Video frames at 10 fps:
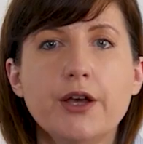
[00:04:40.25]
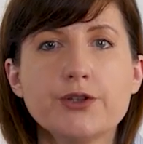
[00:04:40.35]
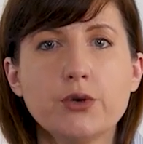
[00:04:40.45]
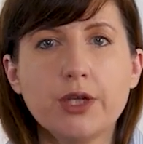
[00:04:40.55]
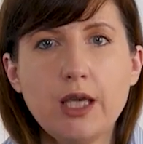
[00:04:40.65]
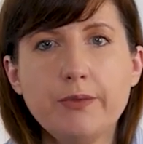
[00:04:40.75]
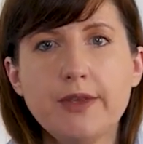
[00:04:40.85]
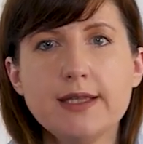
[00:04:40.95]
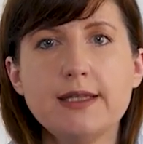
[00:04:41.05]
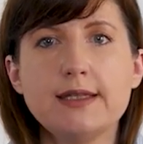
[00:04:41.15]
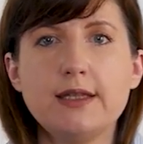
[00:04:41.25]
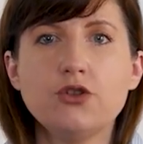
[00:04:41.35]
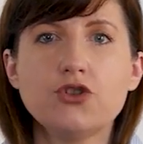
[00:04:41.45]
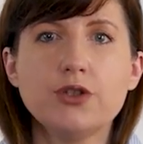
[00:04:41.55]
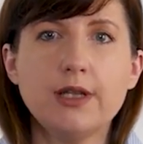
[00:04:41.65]
So keep this
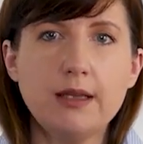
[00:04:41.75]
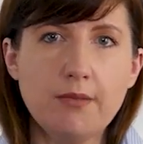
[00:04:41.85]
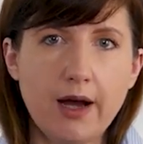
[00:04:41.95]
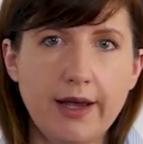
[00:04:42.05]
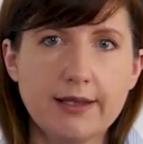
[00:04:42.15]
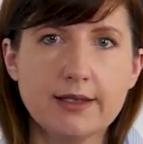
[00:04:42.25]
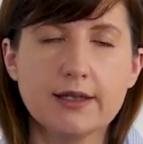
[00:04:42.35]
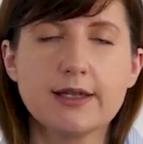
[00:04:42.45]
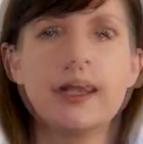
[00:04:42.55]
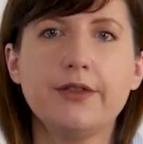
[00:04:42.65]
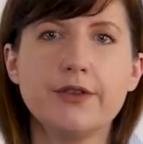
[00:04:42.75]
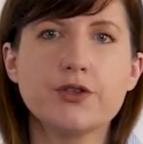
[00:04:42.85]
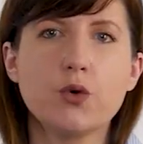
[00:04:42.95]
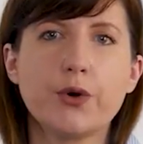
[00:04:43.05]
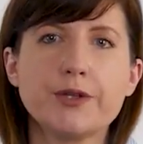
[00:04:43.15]
distinction in mind. In
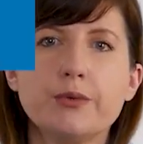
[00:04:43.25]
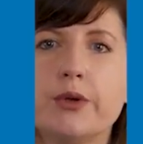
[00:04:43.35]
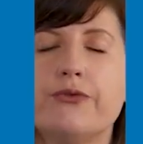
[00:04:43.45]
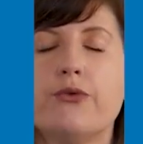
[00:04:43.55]
this course, we'll